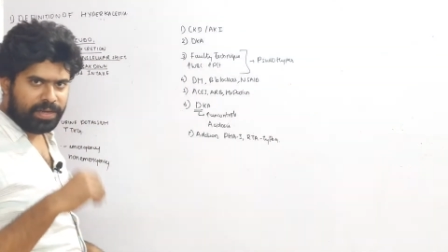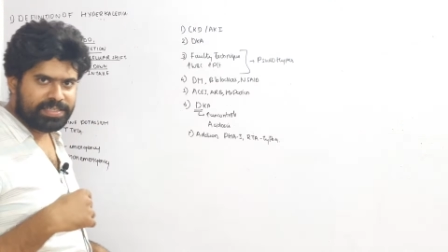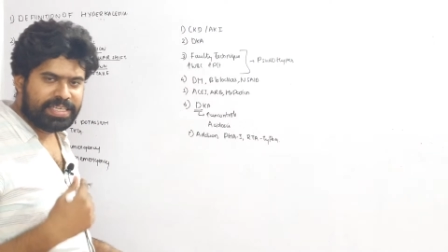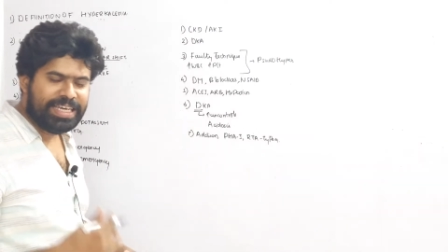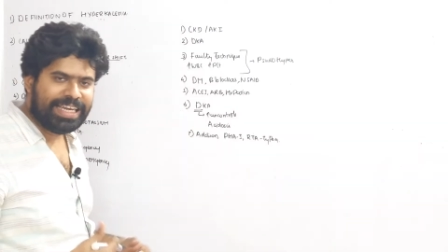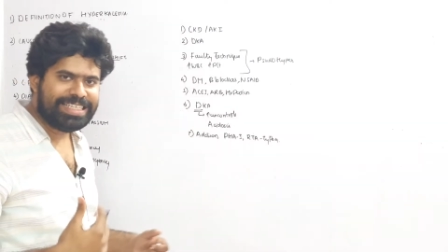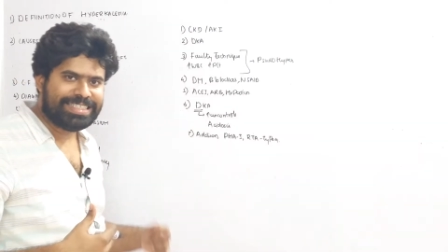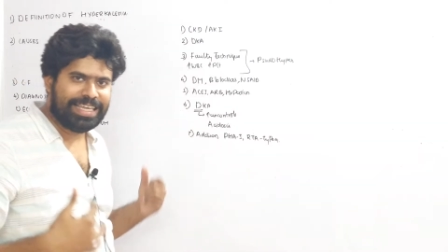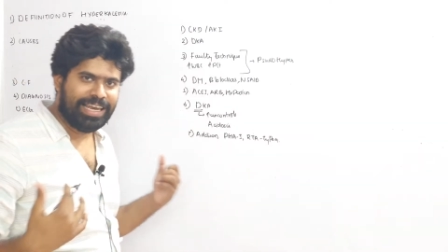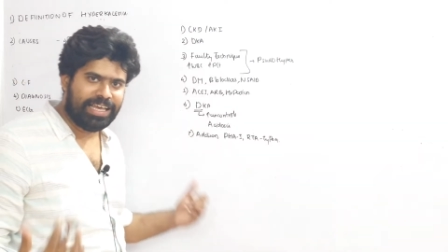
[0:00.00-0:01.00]
That is
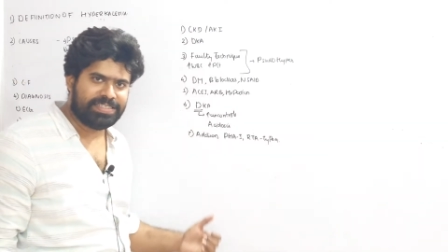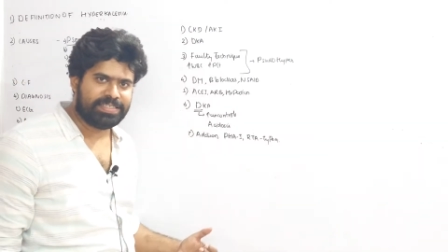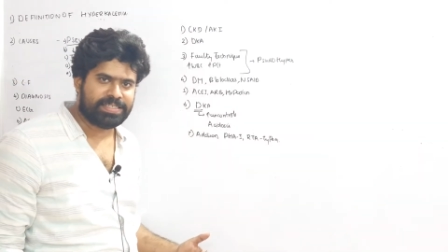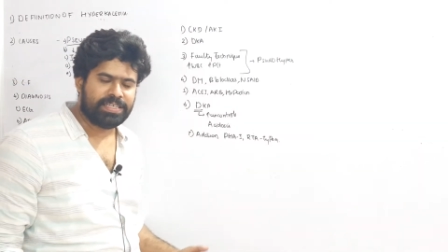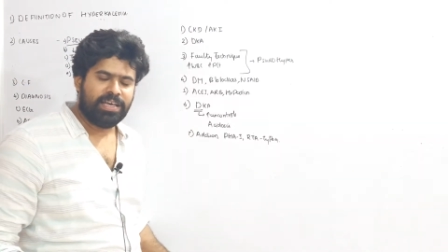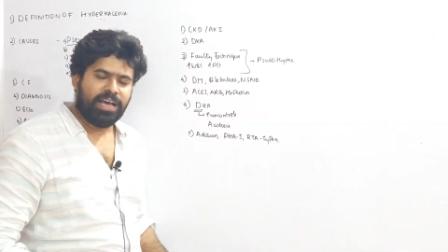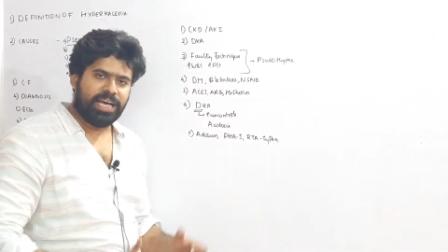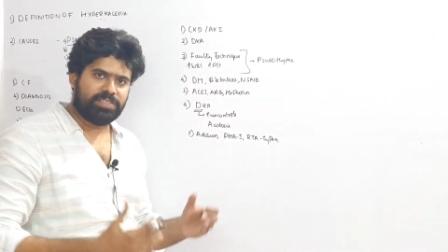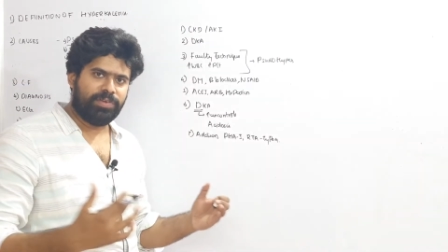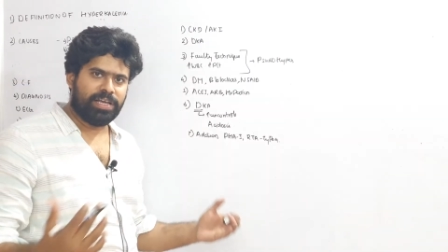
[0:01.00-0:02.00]
increased cell lysis.
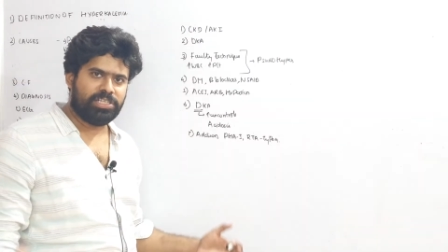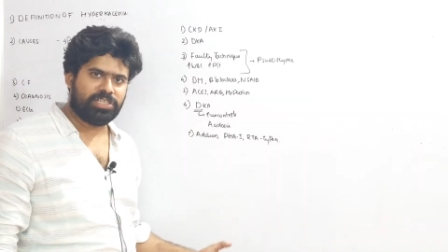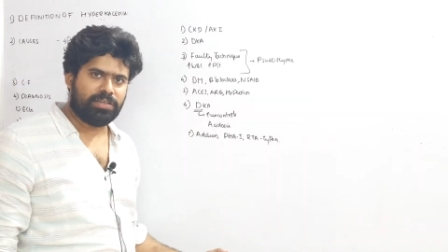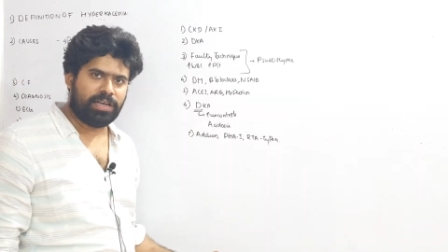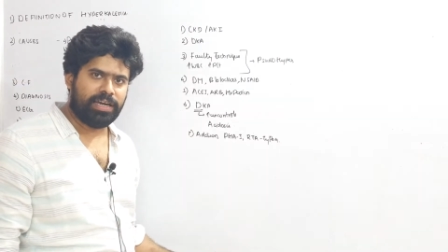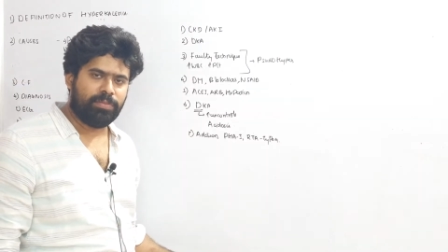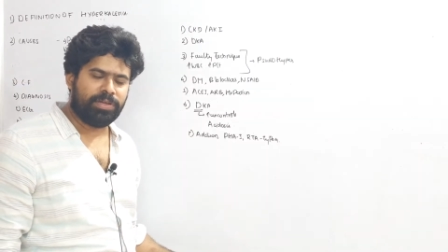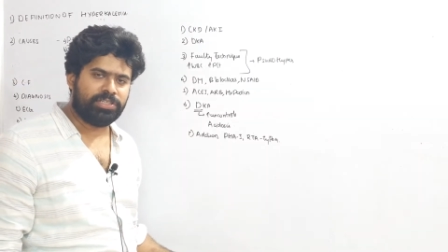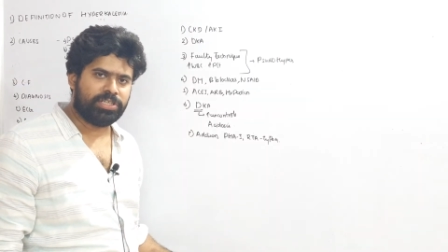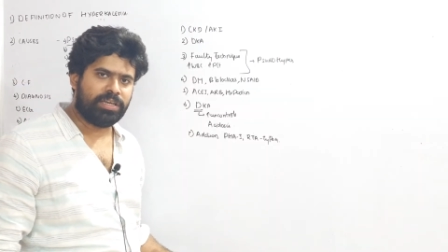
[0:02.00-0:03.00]
As we already
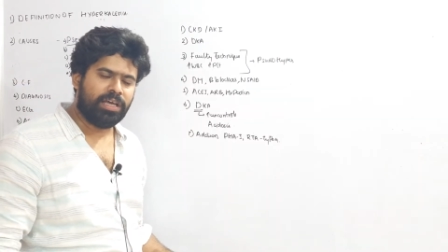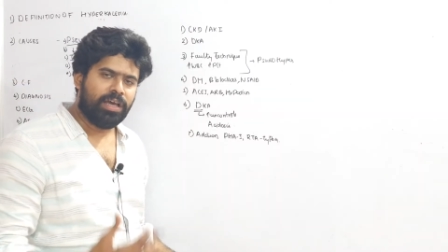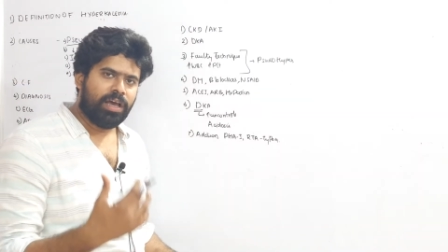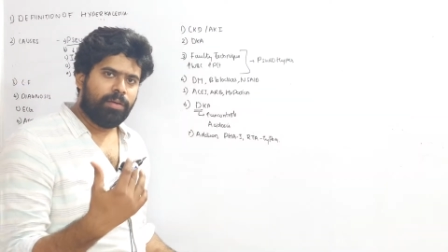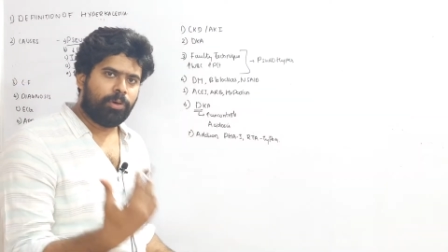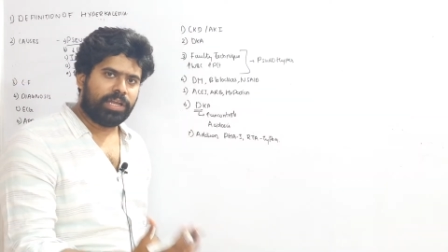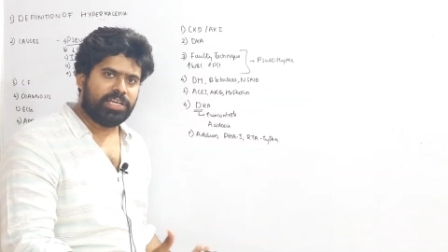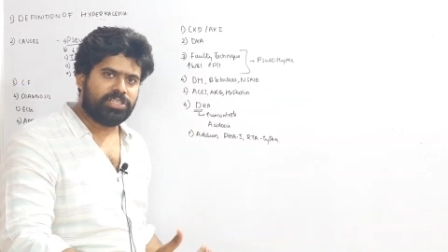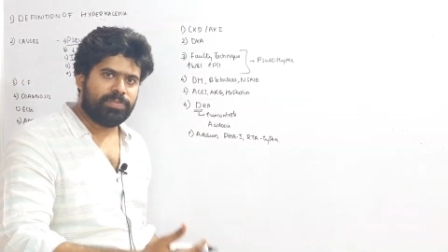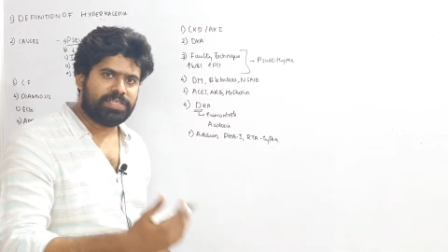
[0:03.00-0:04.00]
mentioned,
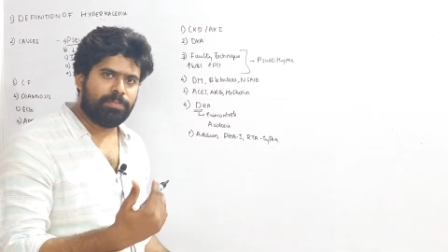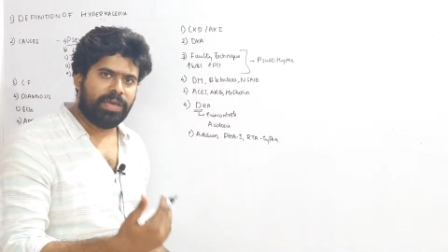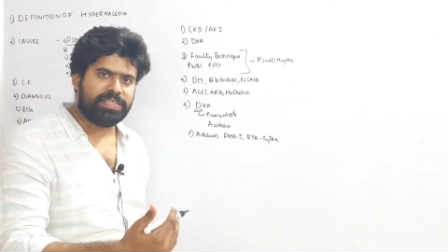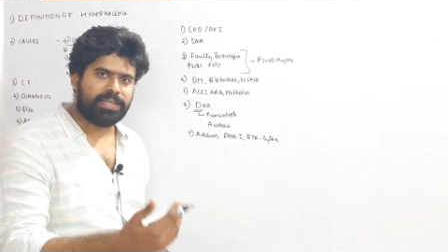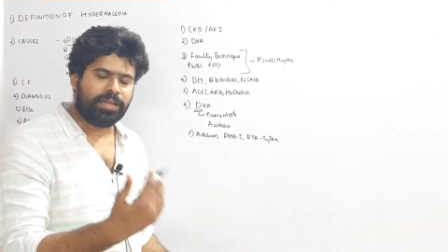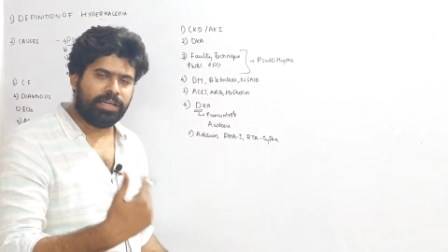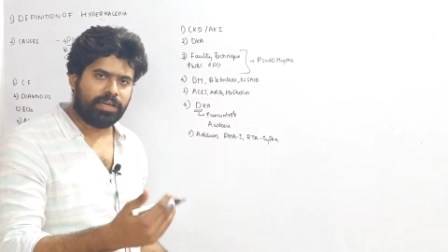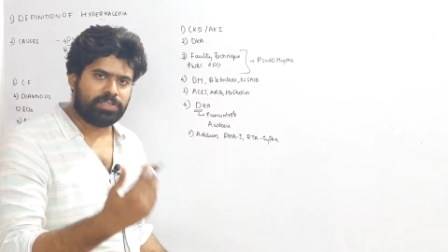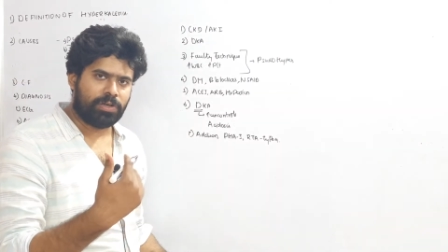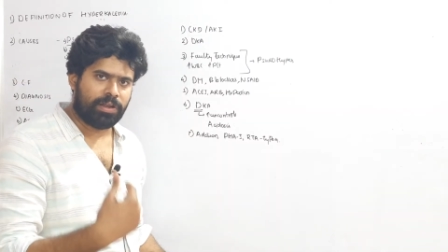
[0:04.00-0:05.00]
potassium is a major
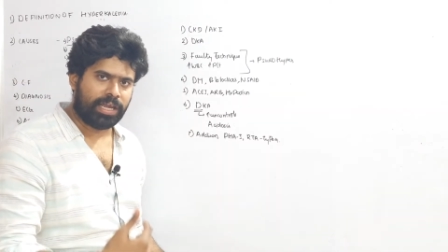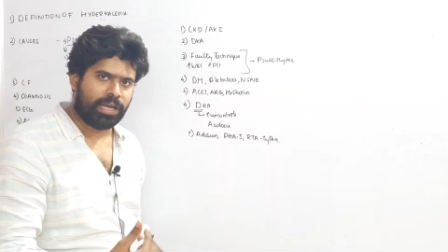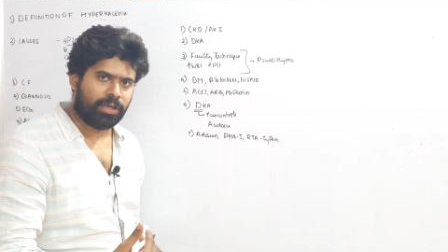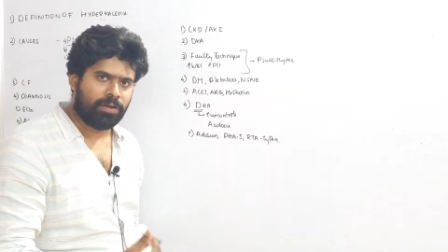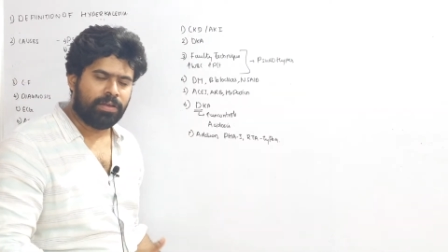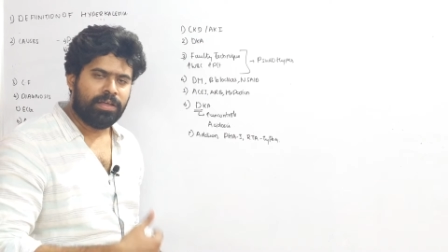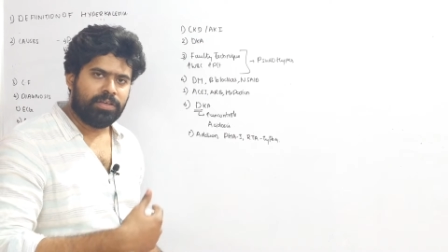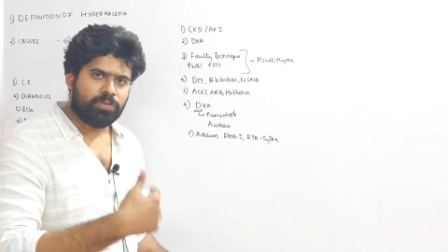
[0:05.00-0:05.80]
intracellular cation.